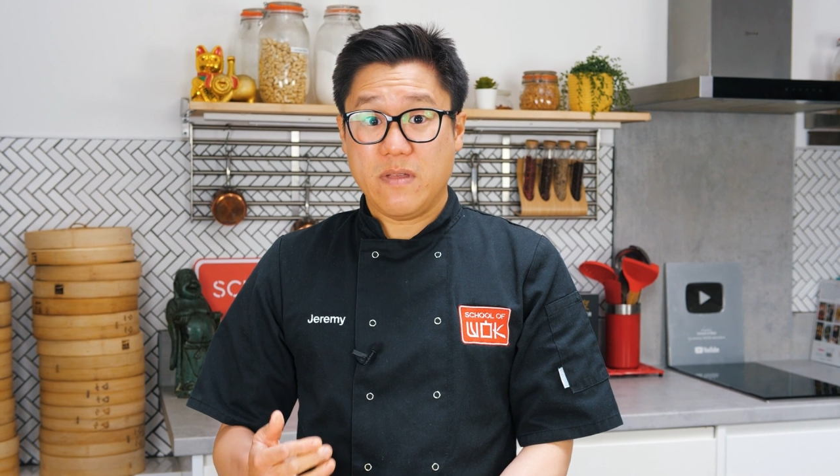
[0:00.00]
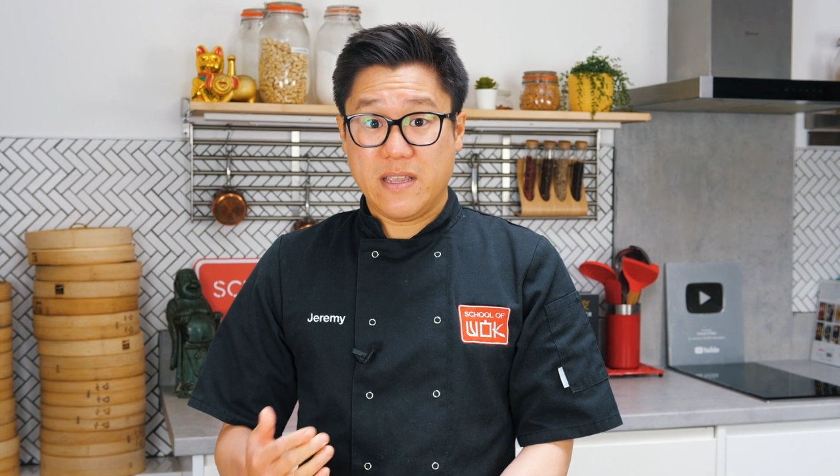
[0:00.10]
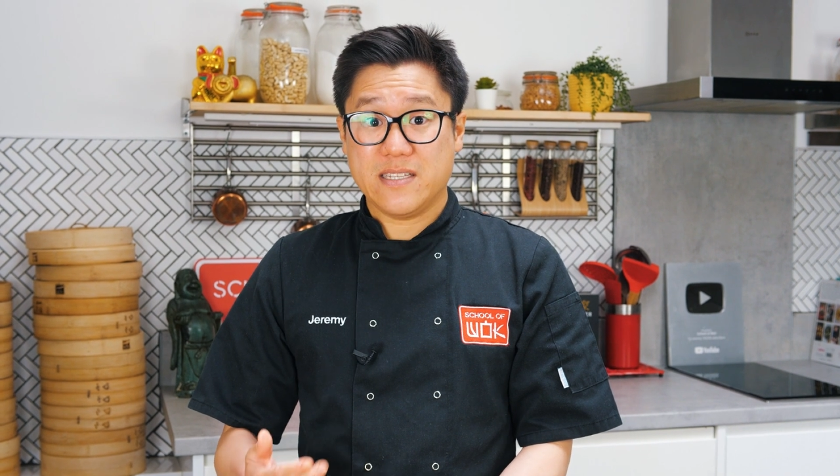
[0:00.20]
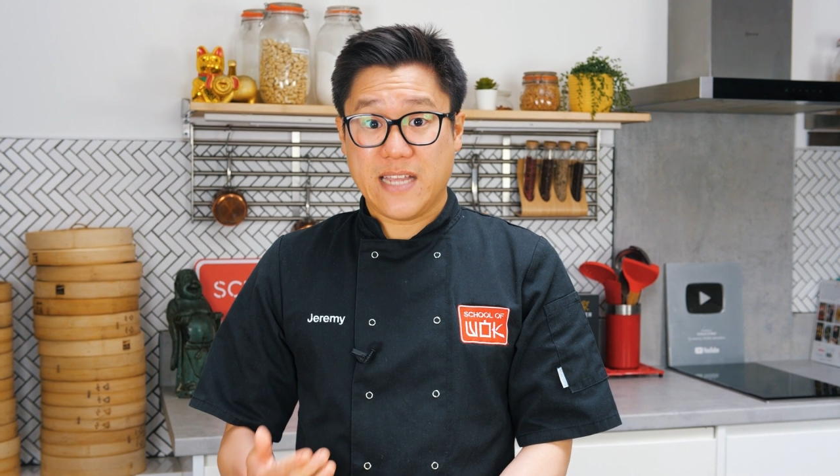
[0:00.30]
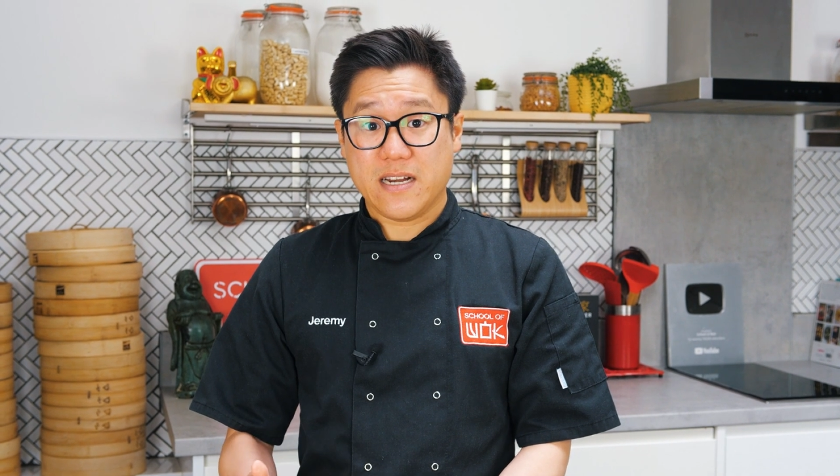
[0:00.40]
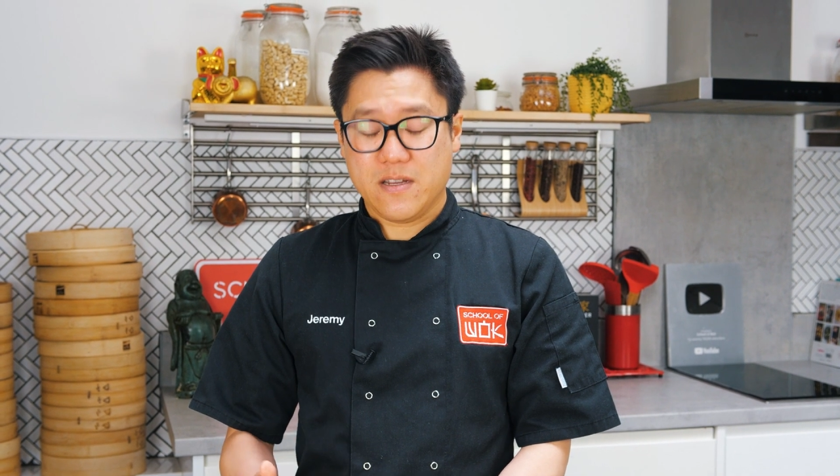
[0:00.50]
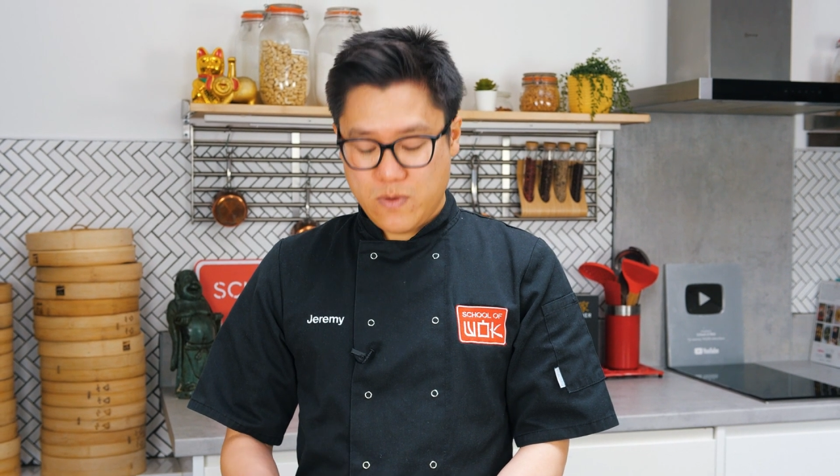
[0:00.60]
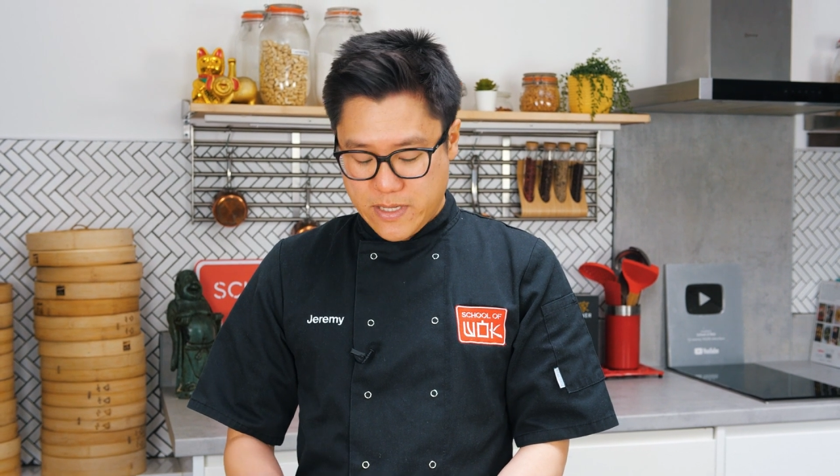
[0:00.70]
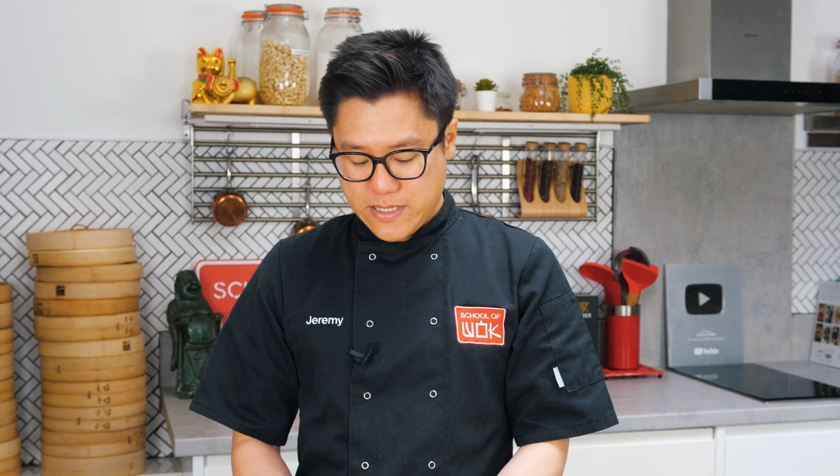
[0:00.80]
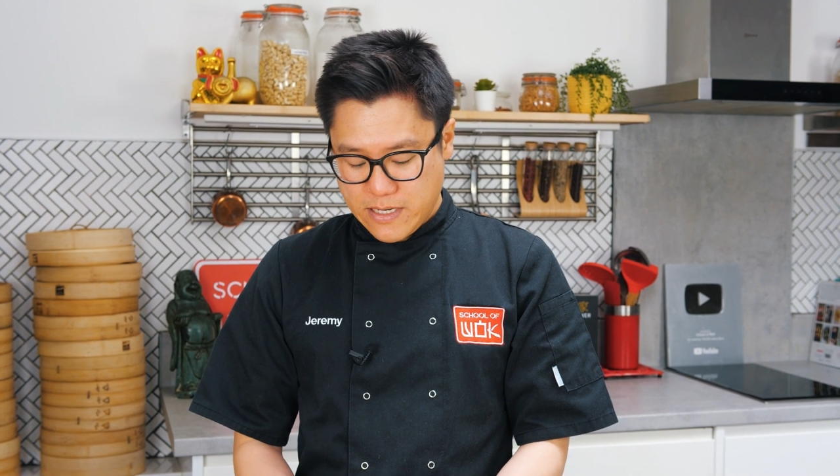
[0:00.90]
exactly
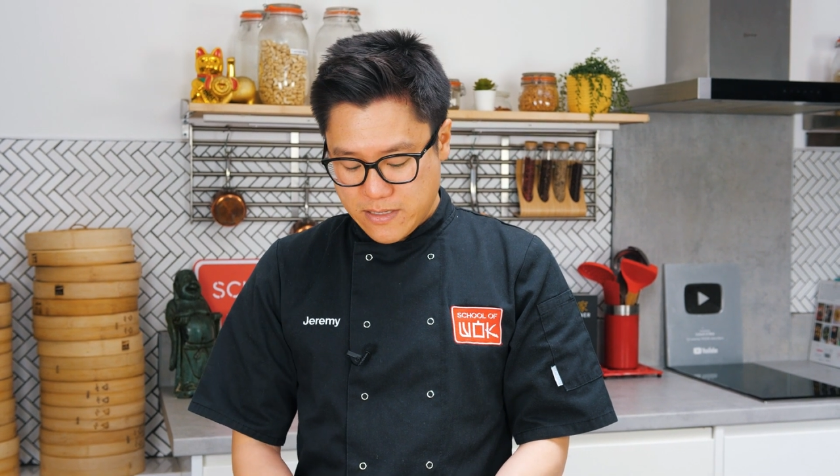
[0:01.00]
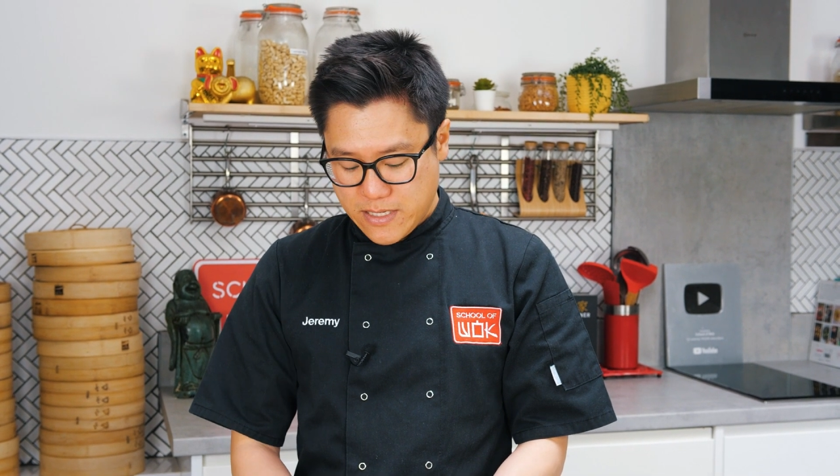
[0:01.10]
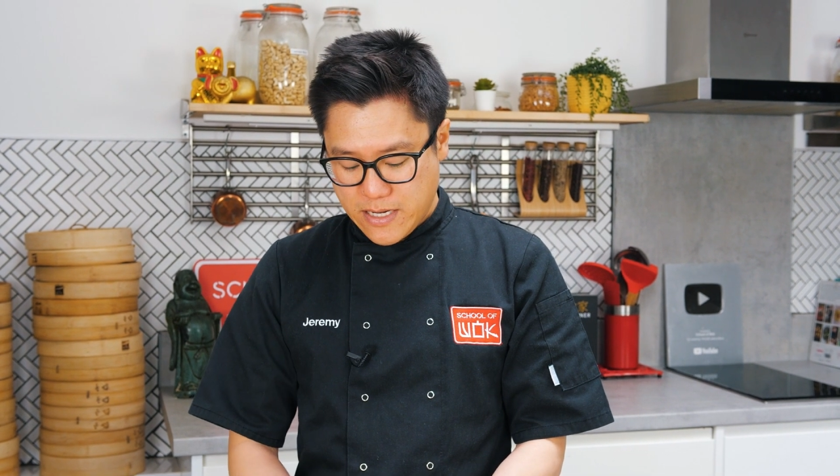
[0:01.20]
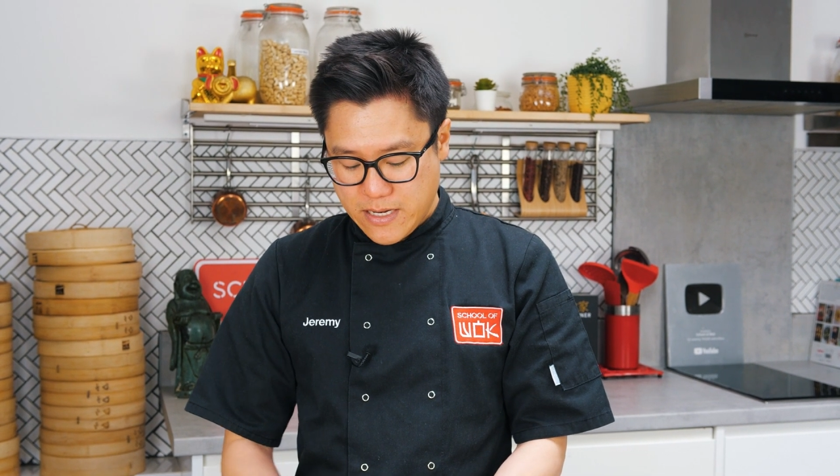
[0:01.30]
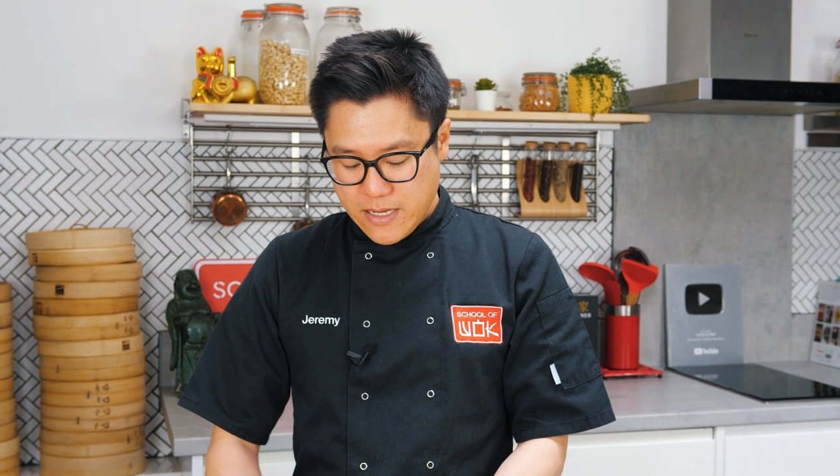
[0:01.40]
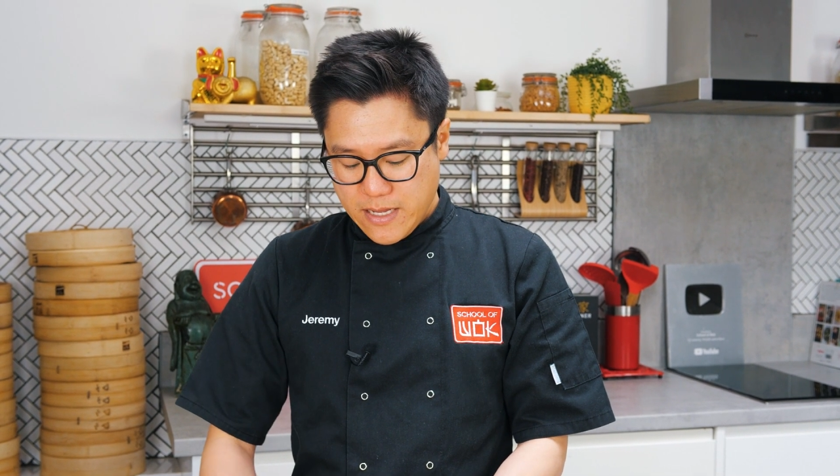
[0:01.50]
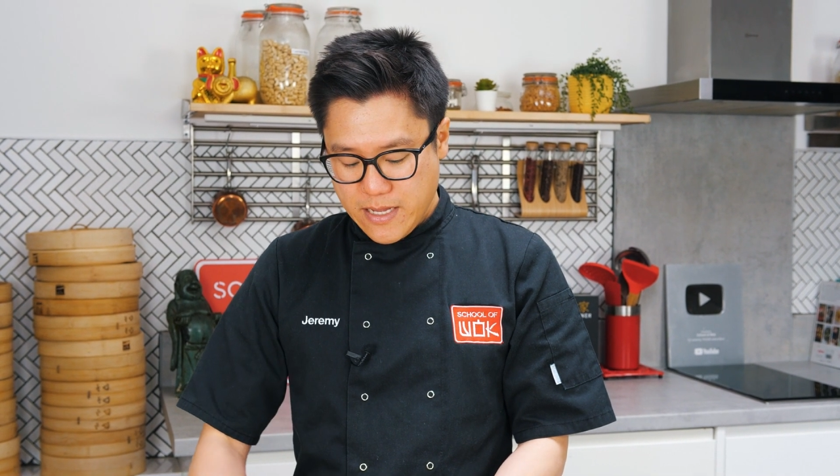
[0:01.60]
what they say on the tin.